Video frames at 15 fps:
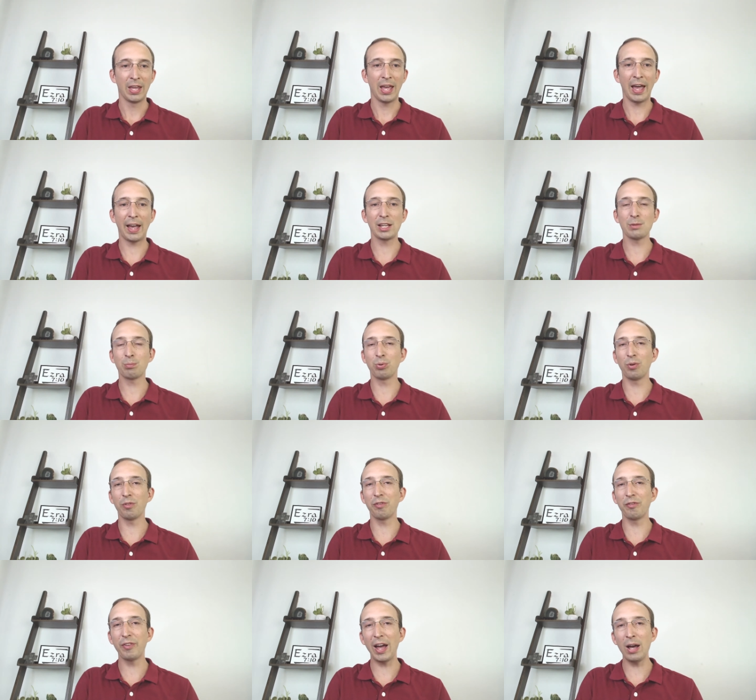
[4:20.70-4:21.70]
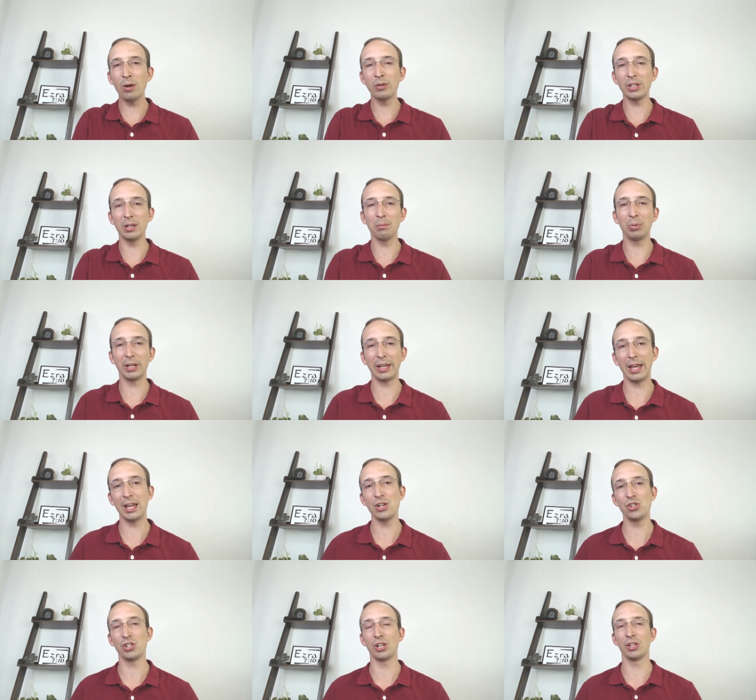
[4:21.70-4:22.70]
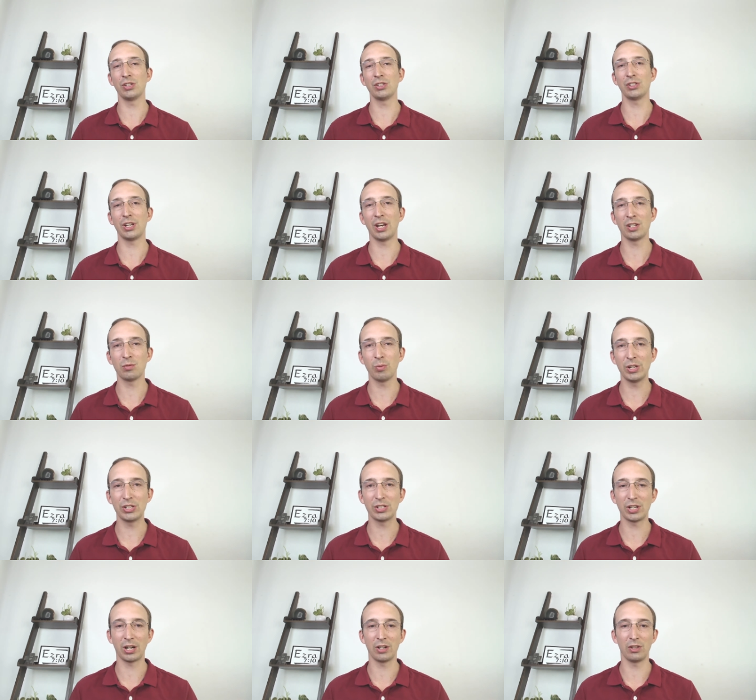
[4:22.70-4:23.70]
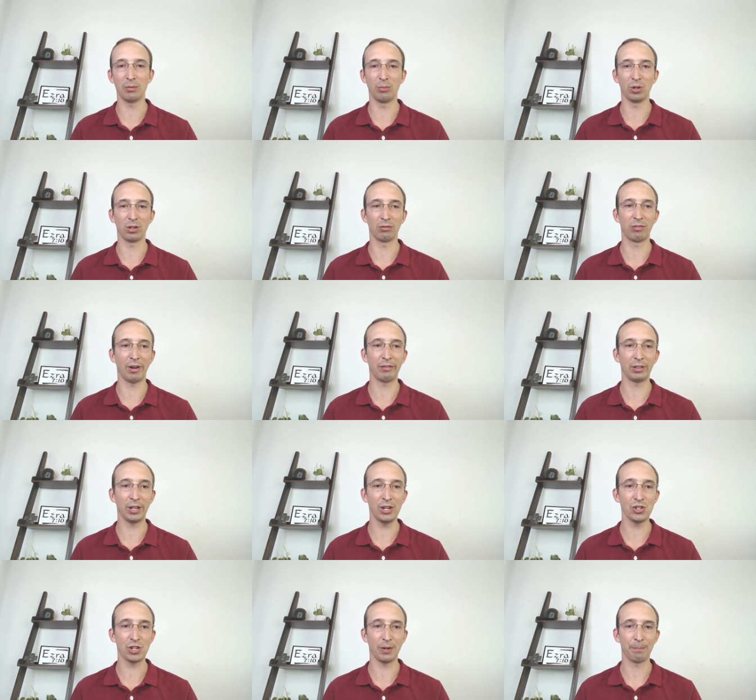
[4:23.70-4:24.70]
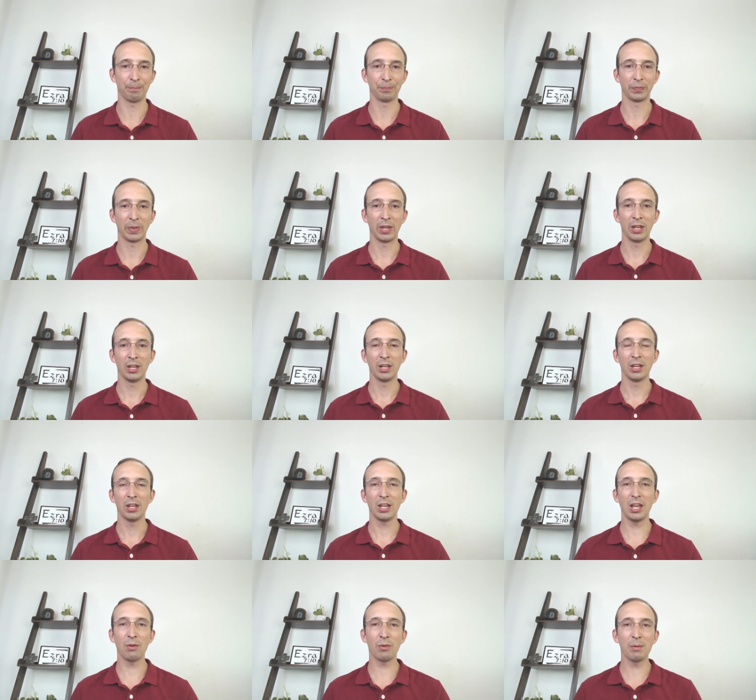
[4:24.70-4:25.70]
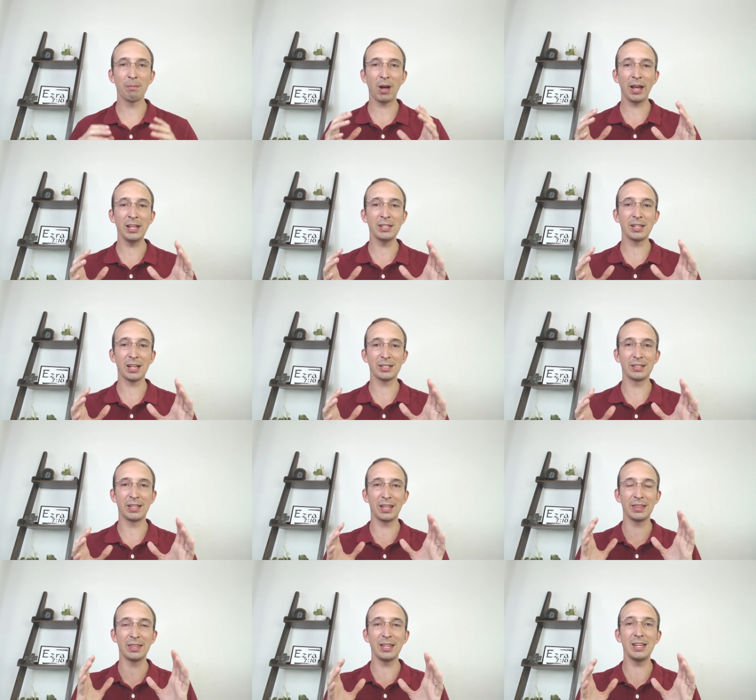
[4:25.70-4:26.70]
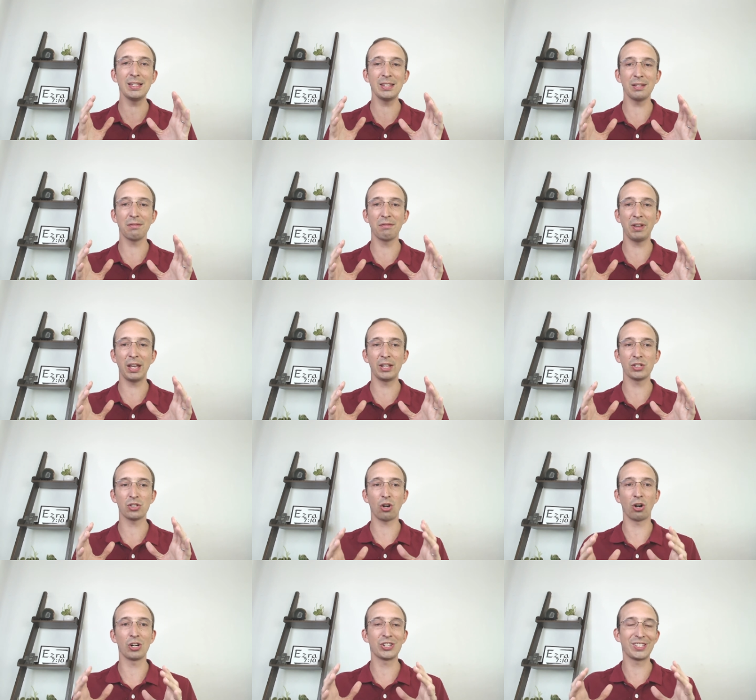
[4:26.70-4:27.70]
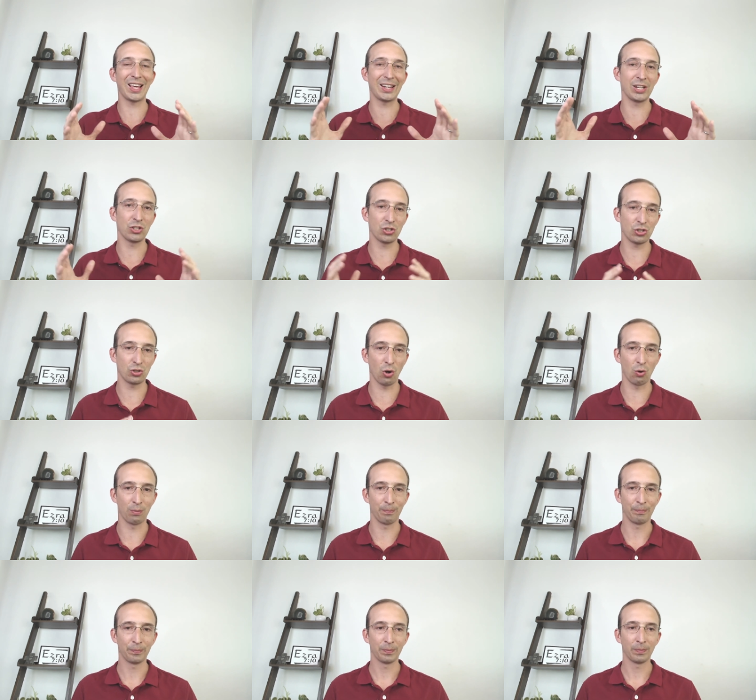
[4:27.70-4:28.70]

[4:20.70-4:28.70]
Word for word: has profound implications as we study the book of Revelation. It reminds us that these events are set in stone.